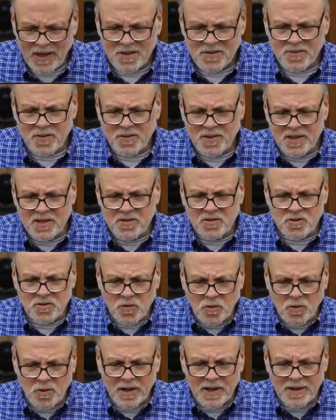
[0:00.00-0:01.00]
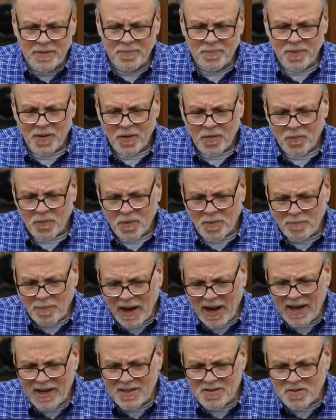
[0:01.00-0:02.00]
So, this story
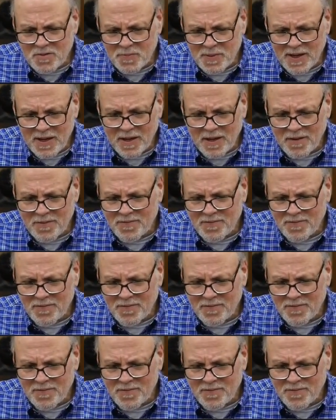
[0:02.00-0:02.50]
reminds me